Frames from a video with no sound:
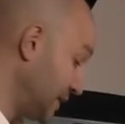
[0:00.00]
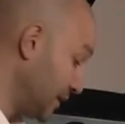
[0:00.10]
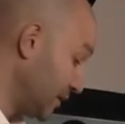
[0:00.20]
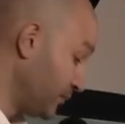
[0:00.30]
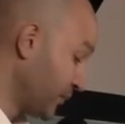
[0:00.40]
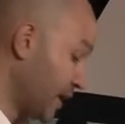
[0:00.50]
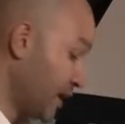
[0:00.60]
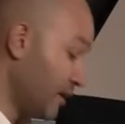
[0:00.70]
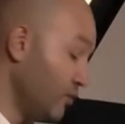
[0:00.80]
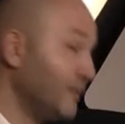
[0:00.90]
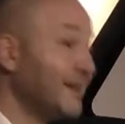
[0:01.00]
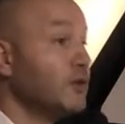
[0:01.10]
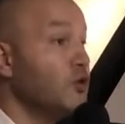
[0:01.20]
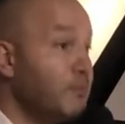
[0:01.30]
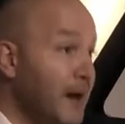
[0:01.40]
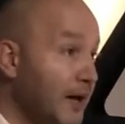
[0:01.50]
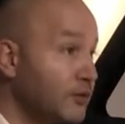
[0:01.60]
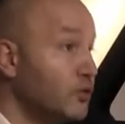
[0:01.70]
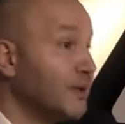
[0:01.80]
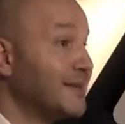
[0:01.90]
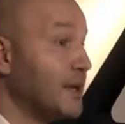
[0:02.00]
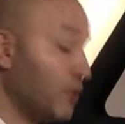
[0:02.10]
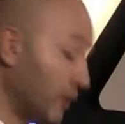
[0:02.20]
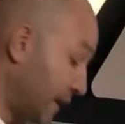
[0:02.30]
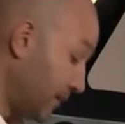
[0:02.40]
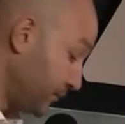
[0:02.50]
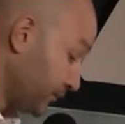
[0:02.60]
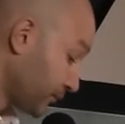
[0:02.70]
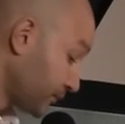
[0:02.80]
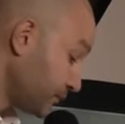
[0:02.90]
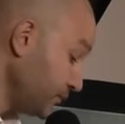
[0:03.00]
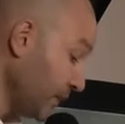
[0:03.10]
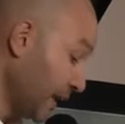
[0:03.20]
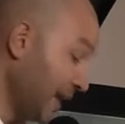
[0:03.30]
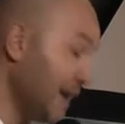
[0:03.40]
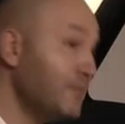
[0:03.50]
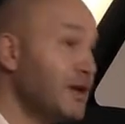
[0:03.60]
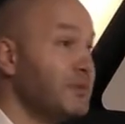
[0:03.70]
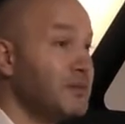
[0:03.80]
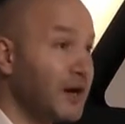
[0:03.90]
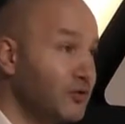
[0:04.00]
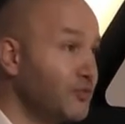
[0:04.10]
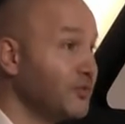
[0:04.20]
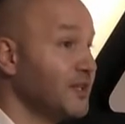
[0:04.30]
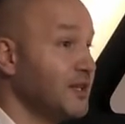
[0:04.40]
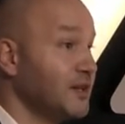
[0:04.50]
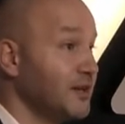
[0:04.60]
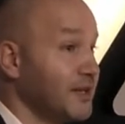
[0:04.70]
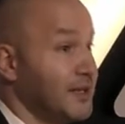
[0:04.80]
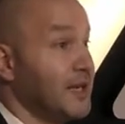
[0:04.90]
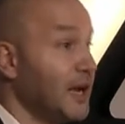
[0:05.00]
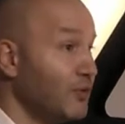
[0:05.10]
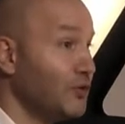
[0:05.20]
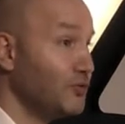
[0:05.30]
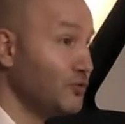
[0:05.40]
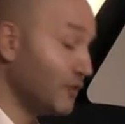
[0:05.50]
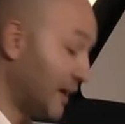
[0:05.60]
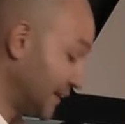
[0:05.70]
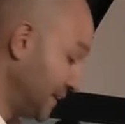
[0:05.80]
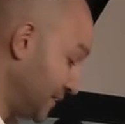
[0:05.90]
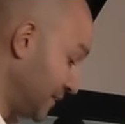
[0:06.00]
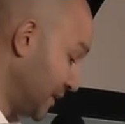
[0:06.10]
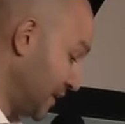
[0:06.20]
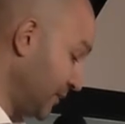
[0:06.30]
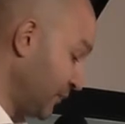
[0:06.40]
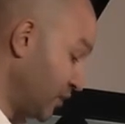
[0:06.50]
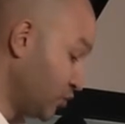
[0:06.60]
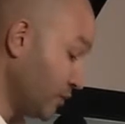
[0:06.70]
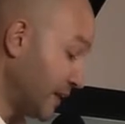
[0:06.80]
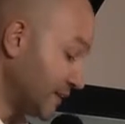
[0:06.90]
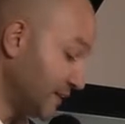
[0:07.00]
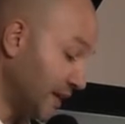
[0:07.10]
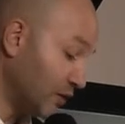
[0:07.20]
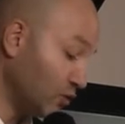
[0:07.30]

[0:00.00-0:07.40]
will be speaking a little bit later on. We also have representatives from the Technopark euh, from Casablanca.